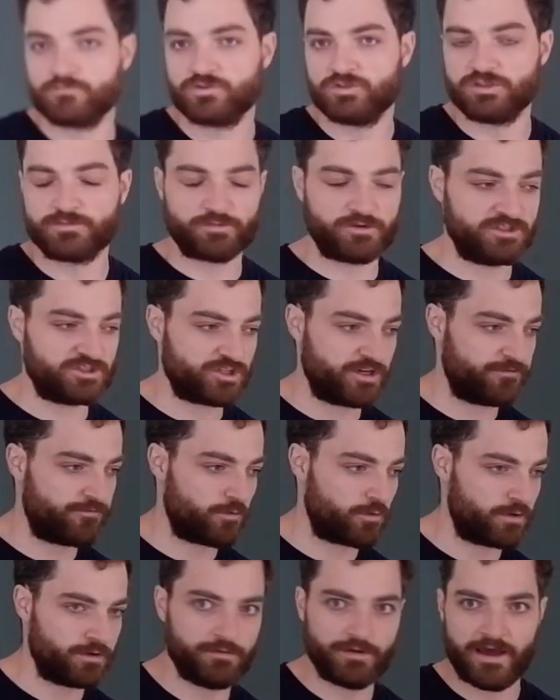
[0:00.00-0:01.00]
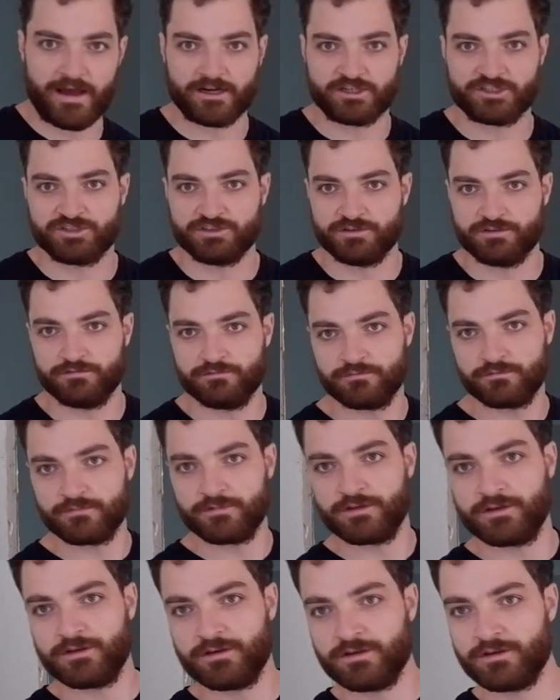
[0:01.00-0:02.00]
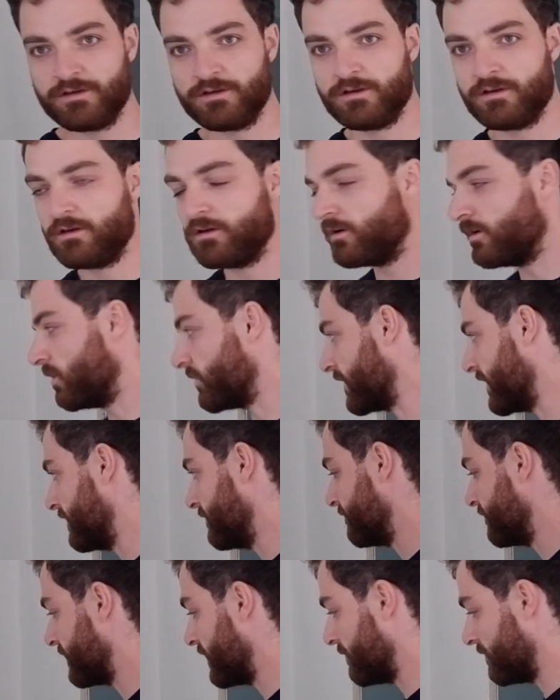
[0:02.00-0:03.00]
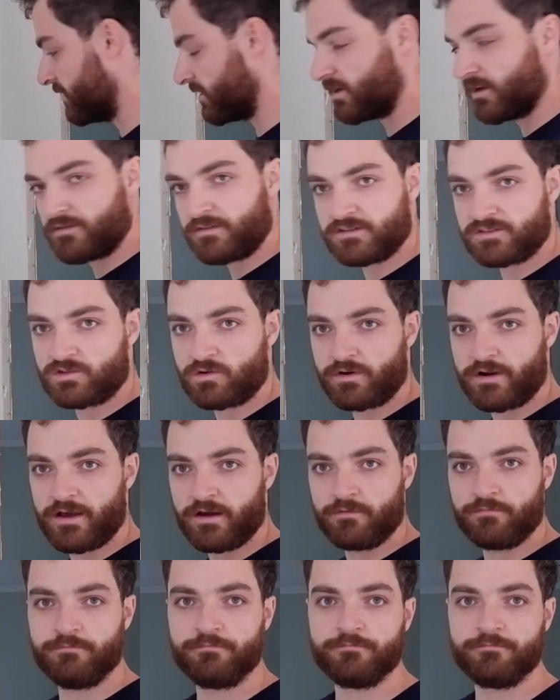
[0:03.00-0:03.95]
So it's pretty straightforward, actually. Okay, I'm gonna cut this door down.